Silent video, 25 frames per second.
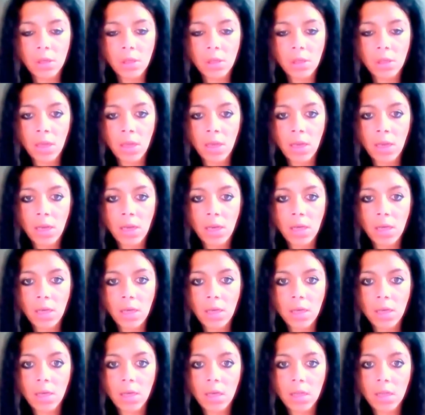But there's
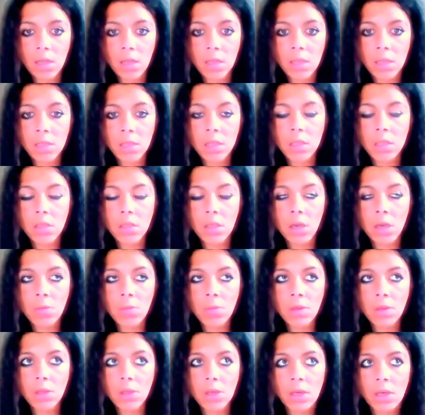so much on there.
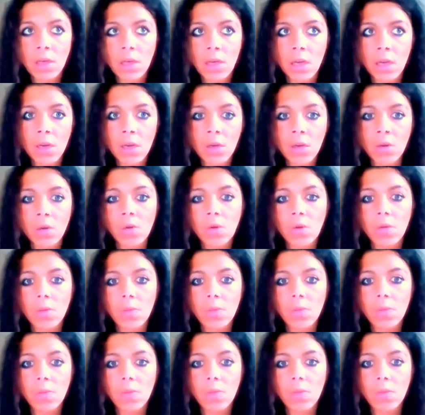There's so
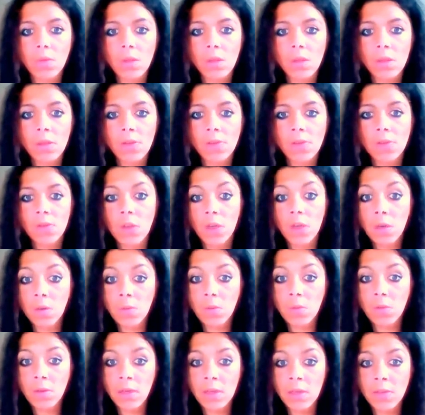much I know.
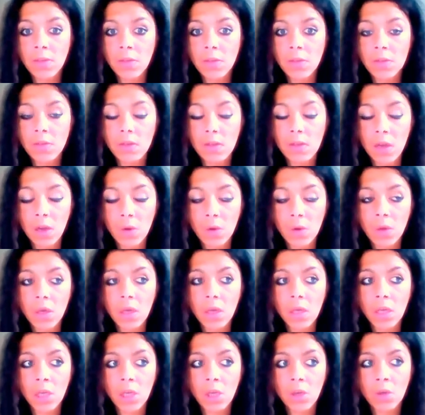There's so
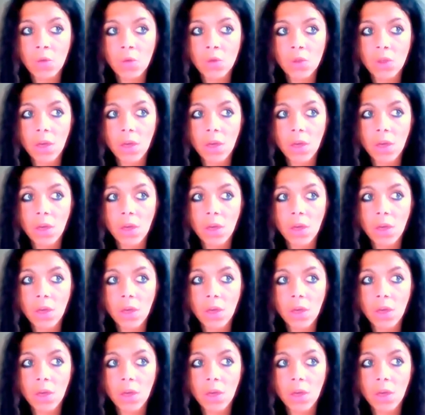many